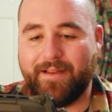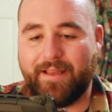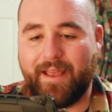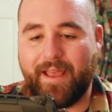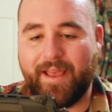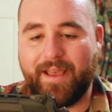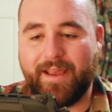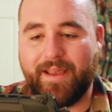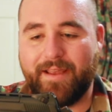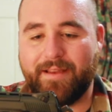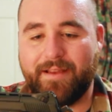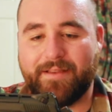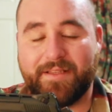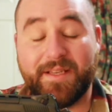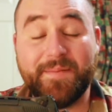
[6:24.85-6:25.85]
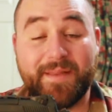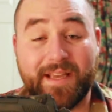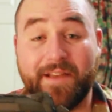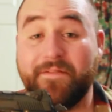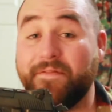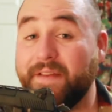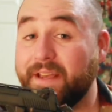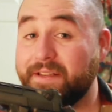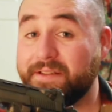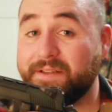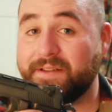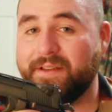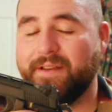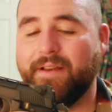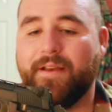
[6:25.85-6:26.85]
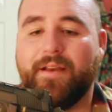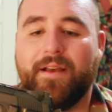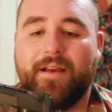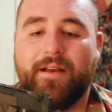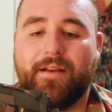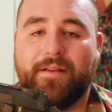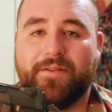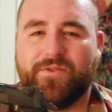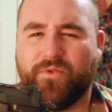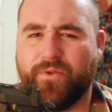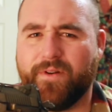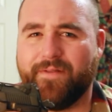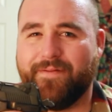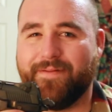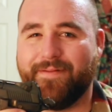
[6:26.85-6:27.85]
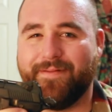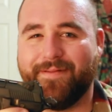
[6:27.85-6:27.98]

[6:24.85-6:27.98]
and it's something I fixed, sort of.